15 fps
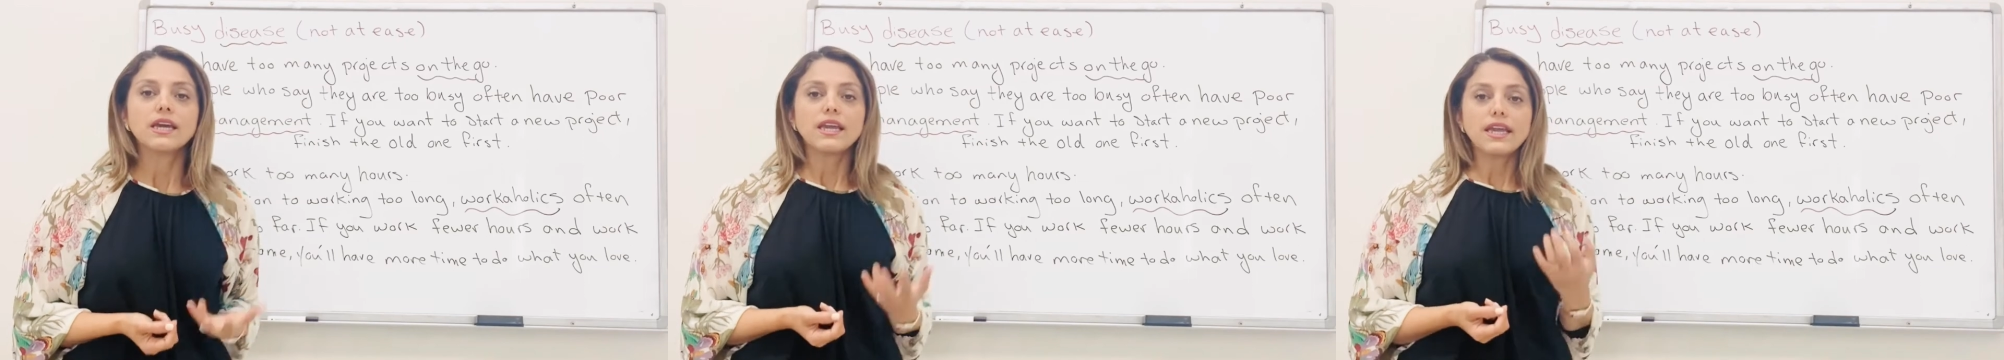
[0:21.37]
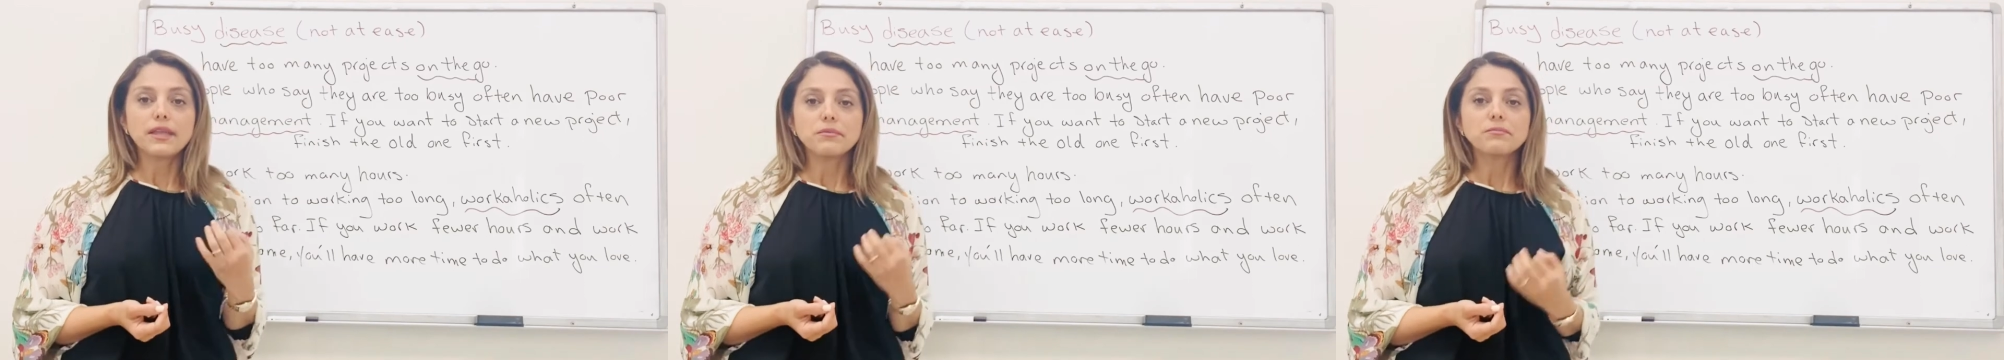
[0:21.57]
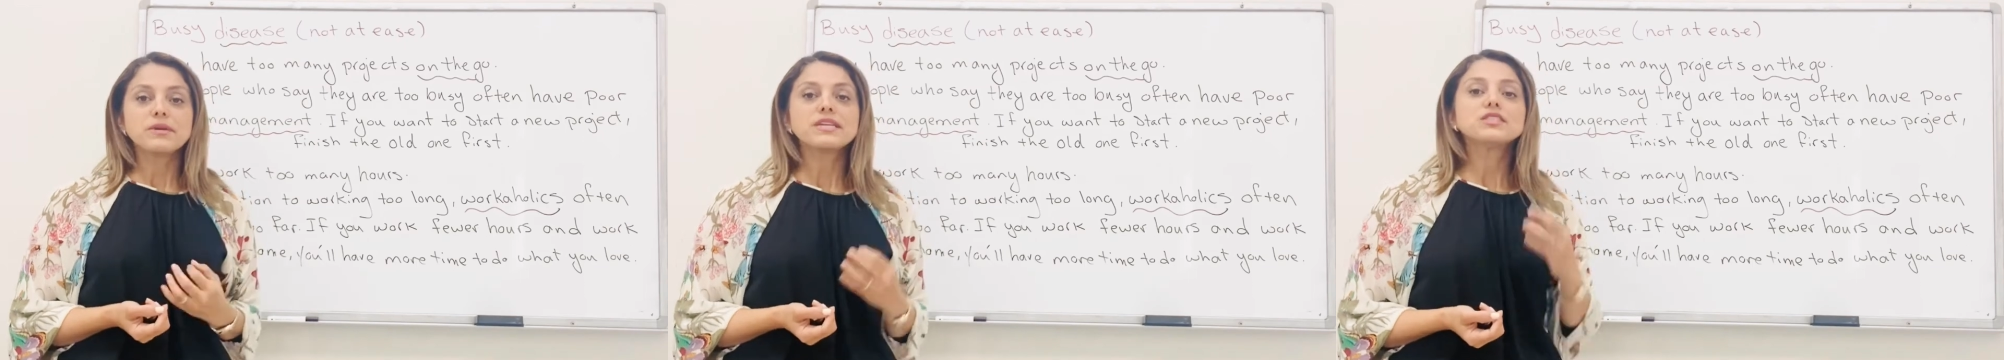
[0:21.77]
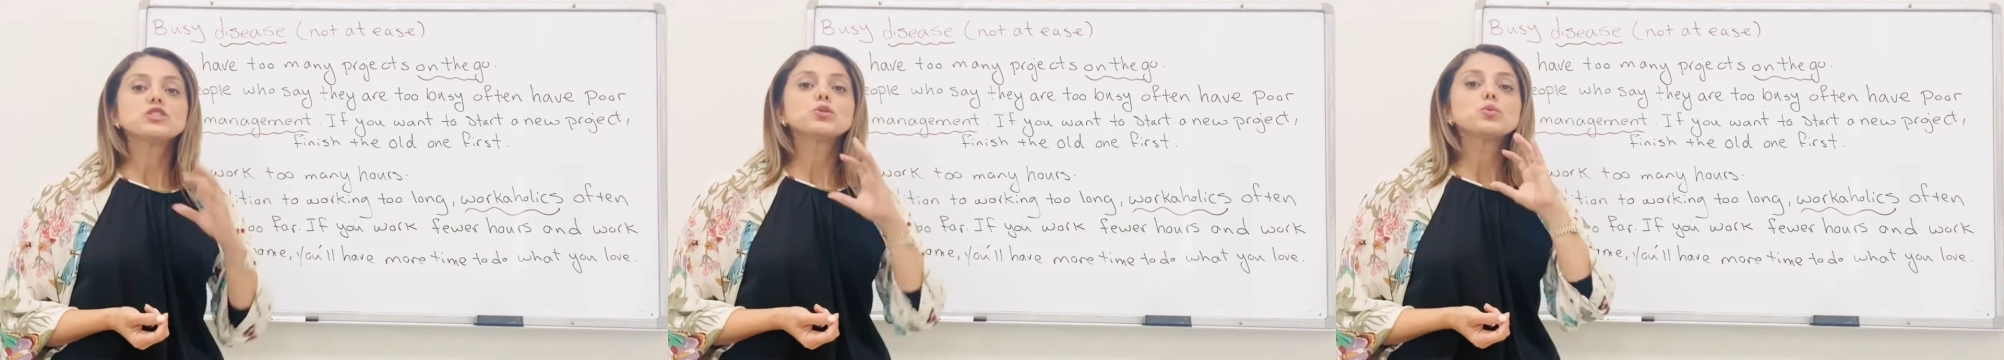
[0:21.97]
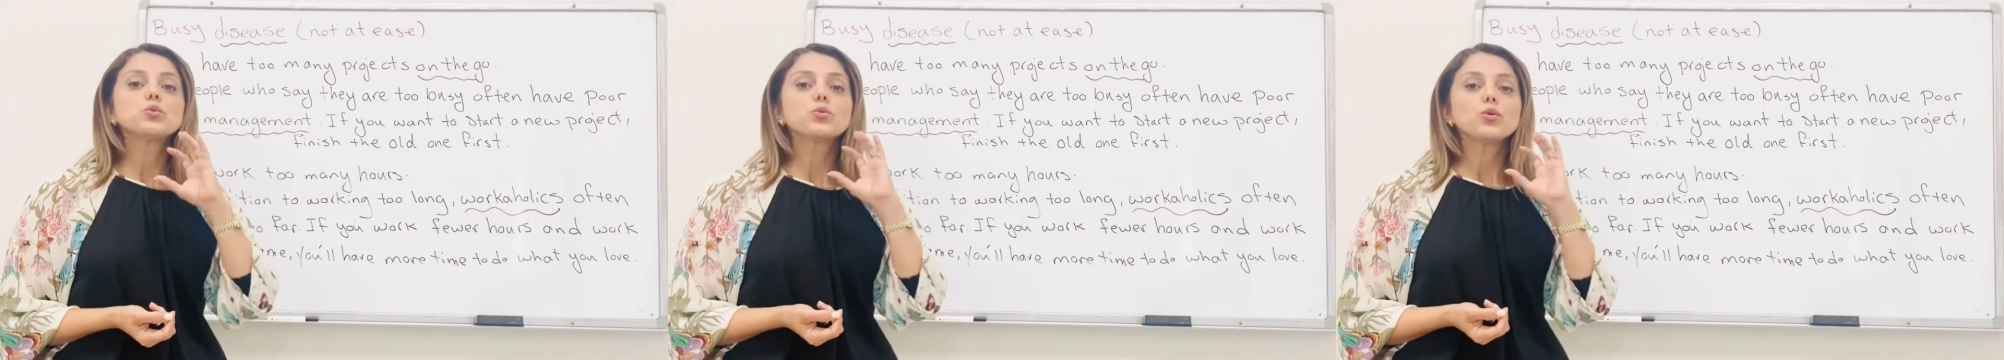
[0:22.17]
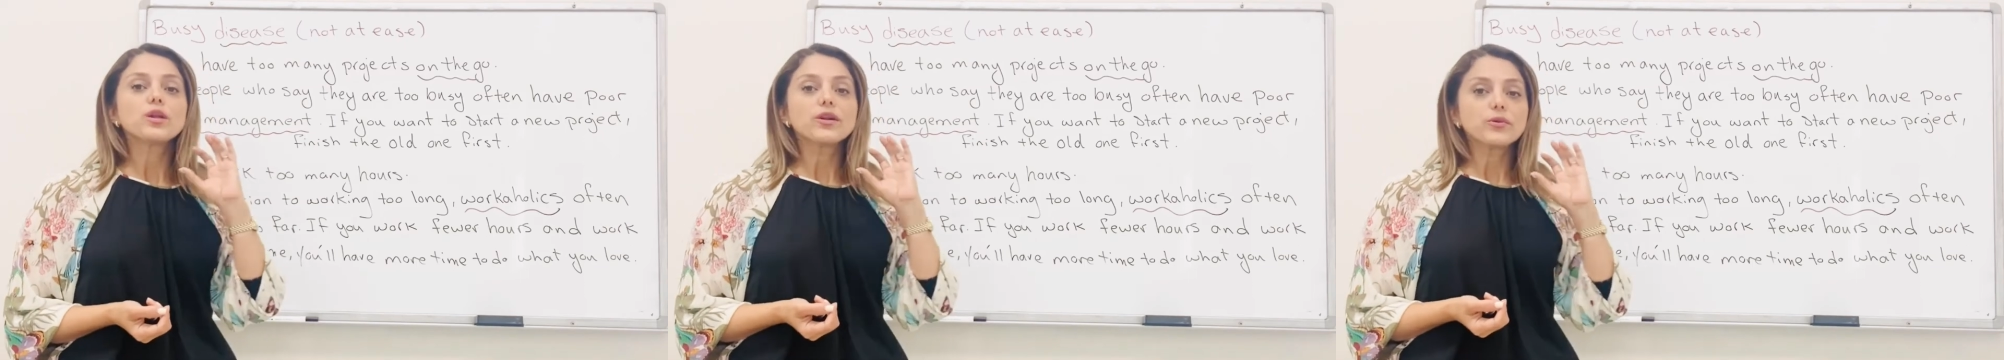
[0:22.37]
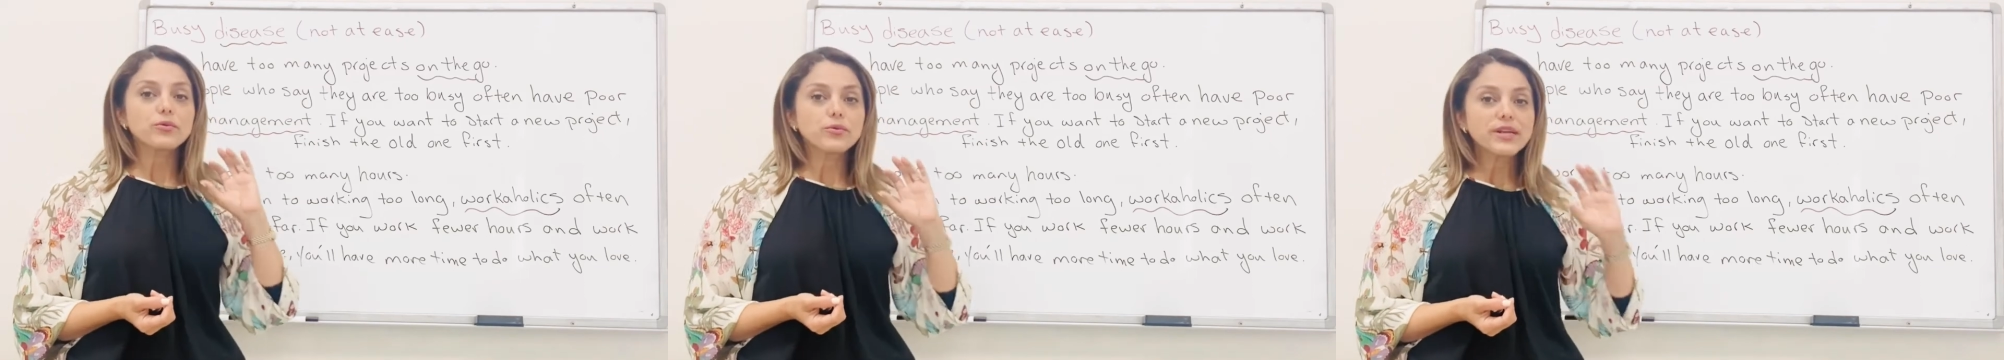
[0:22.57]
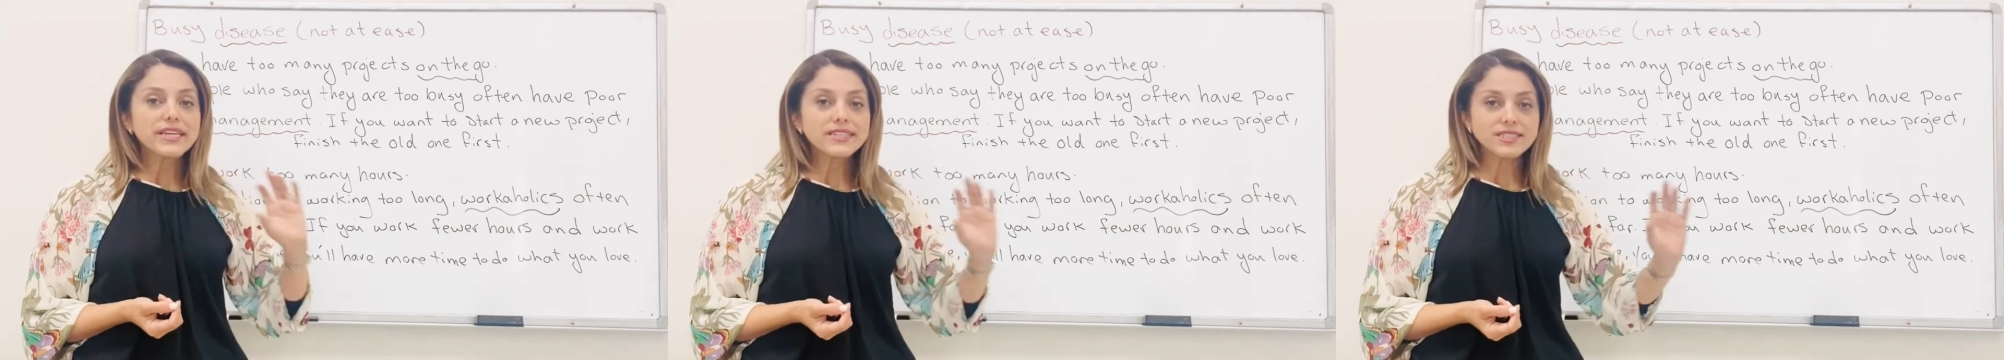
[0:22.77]
It means you
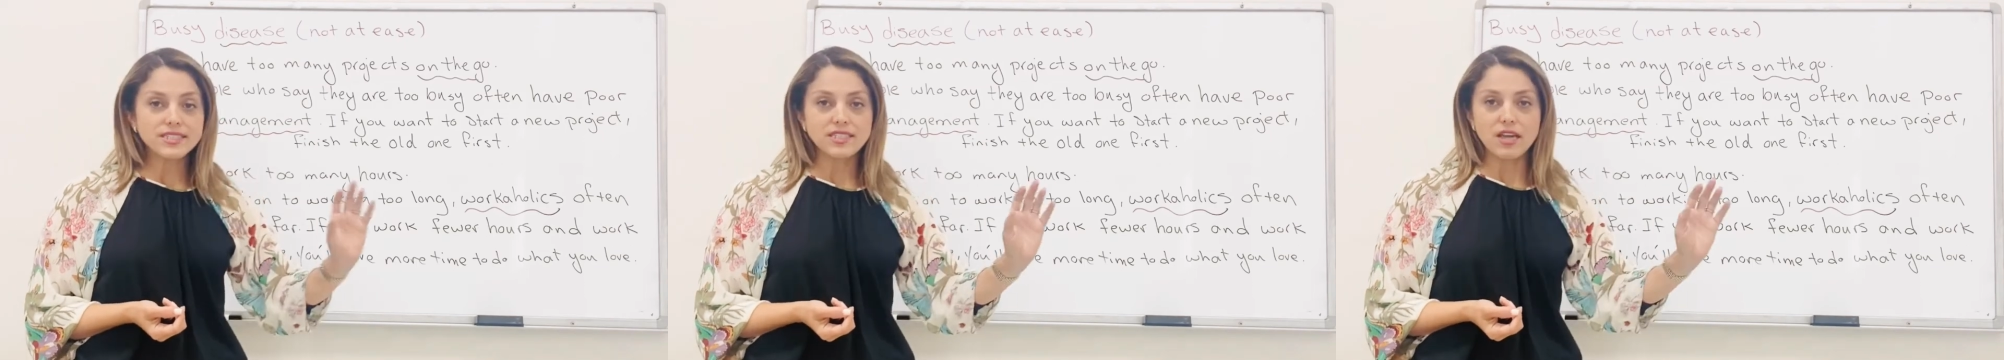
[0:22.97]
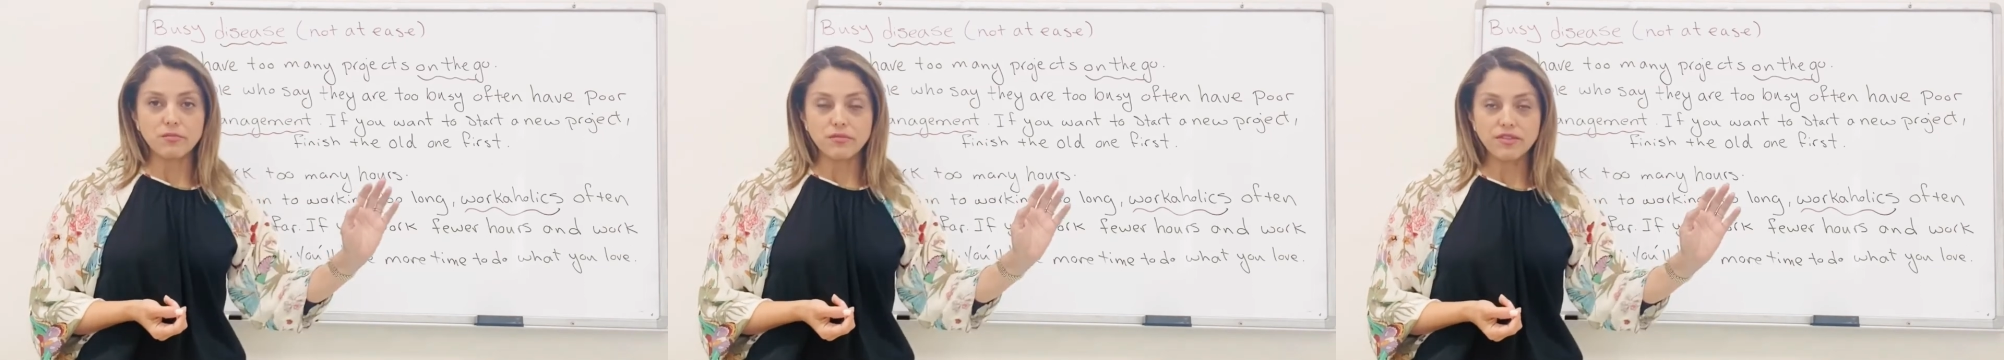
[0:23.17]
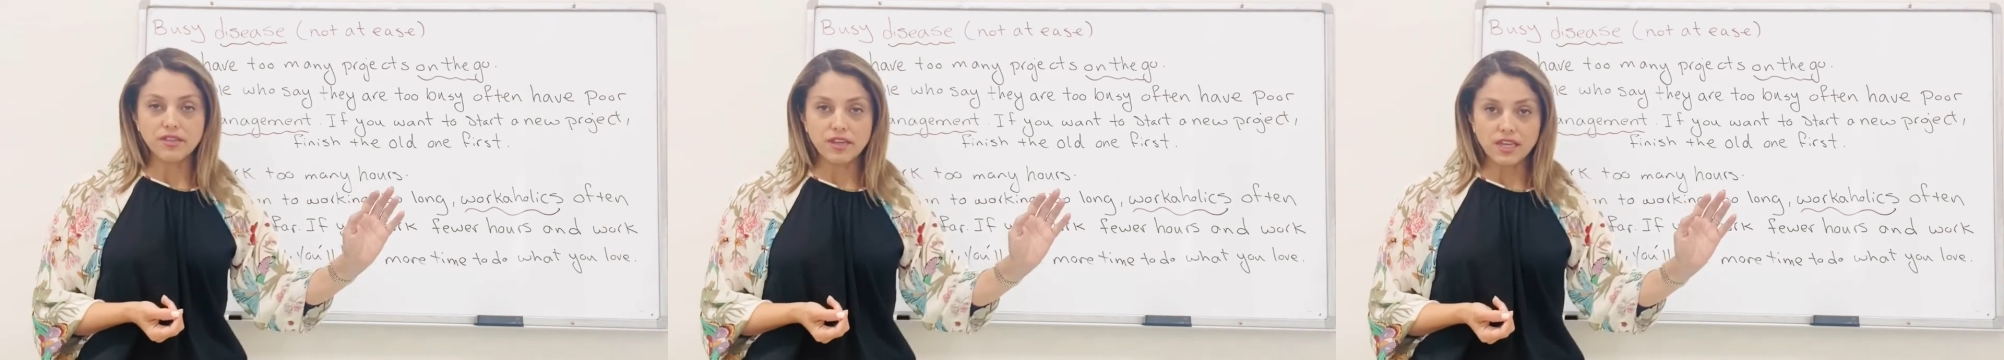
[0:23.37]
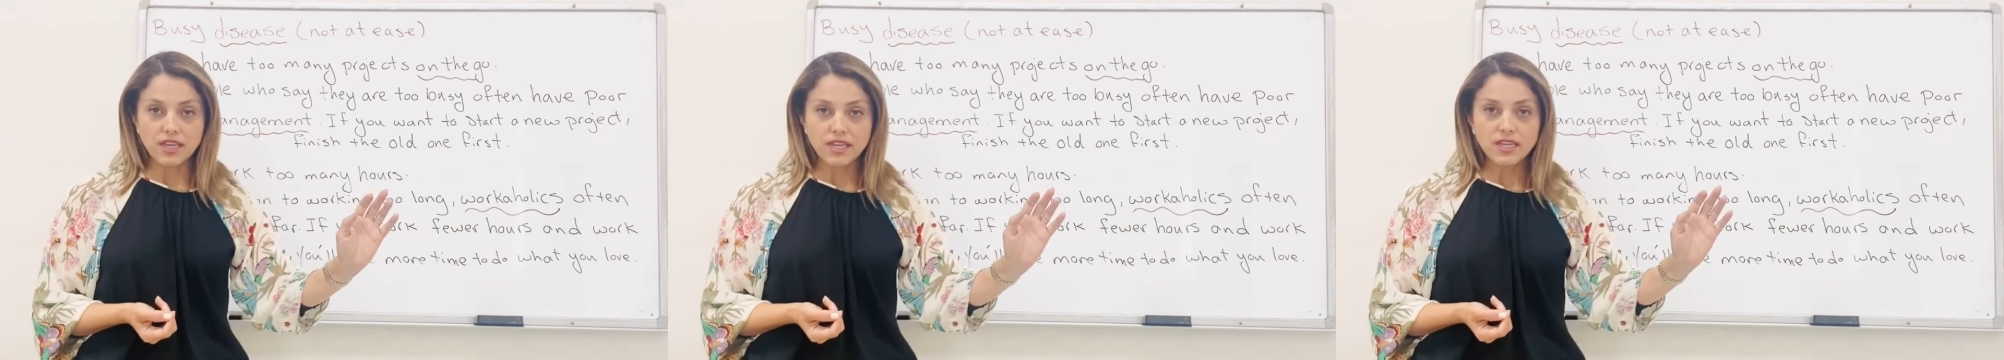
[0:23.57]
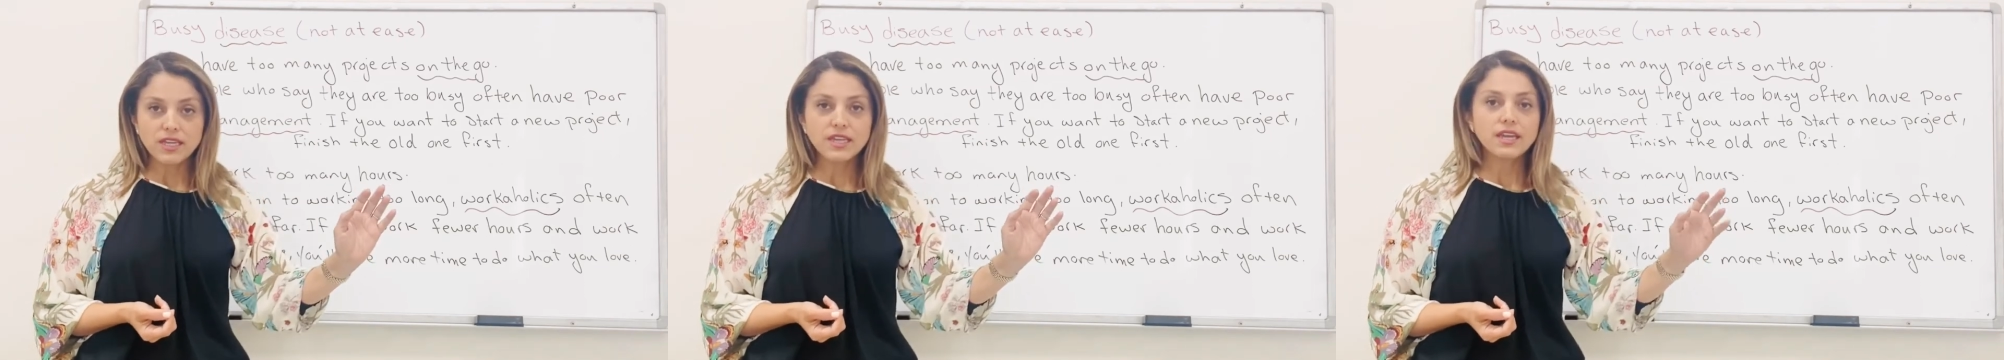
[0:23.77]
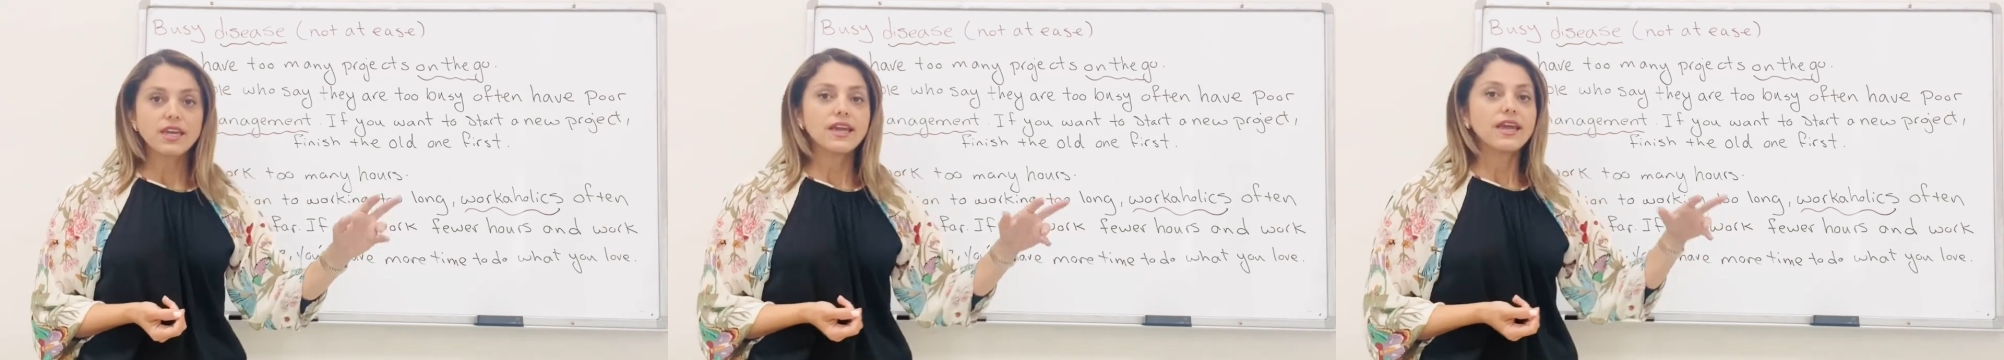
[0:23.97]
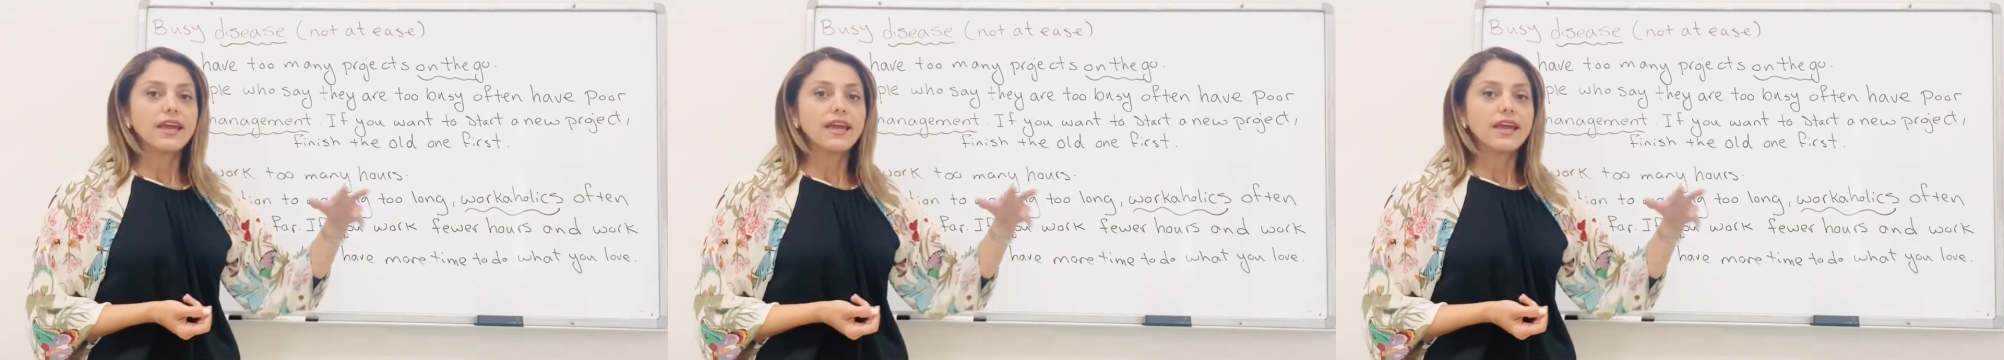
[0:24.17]
read something